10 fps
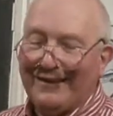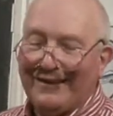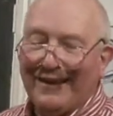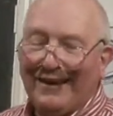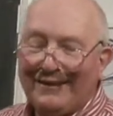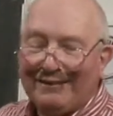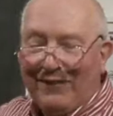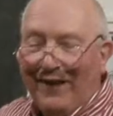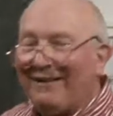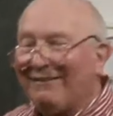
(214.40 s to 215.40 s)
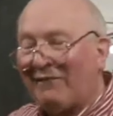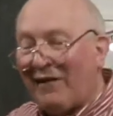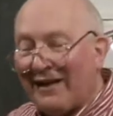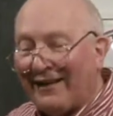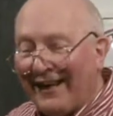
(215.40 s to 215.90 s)
uh,
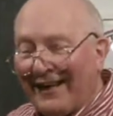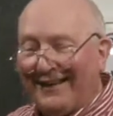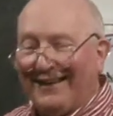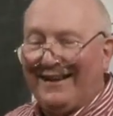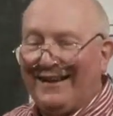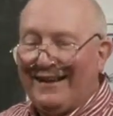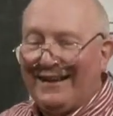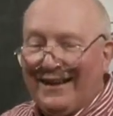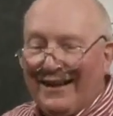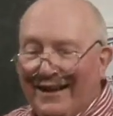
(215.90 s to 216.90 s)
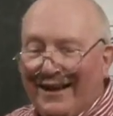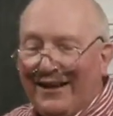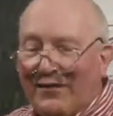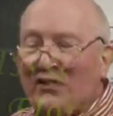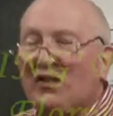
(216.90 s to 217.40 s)
finally,
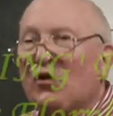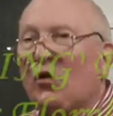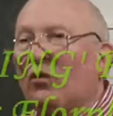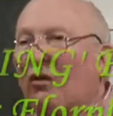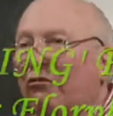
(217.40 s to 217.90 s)
uh, this is called